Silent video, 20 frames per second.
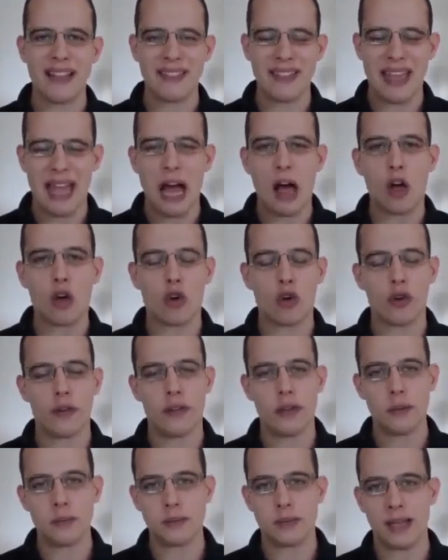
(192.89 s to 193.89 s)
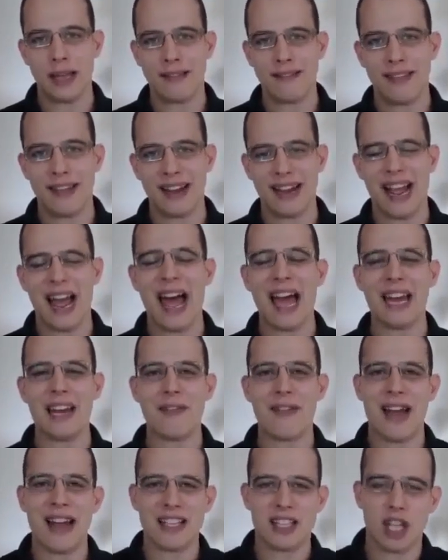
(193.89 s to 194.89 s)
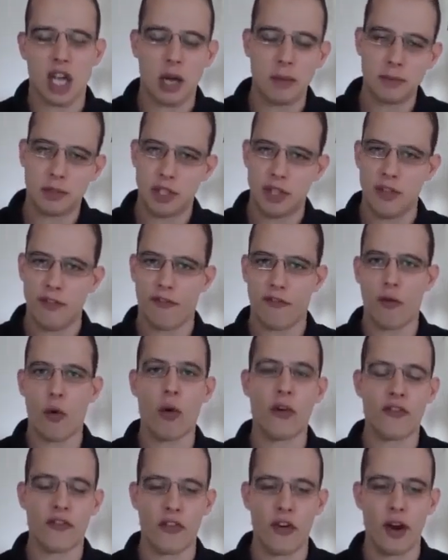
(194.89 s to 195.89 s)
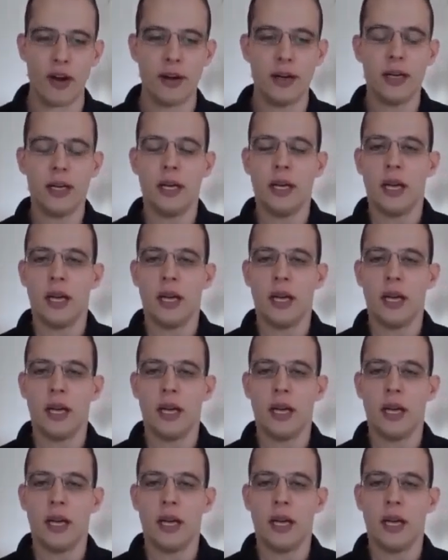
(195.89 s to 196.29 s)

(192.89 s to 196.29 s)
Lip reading: and the algorithms that kind of has come to the forefront,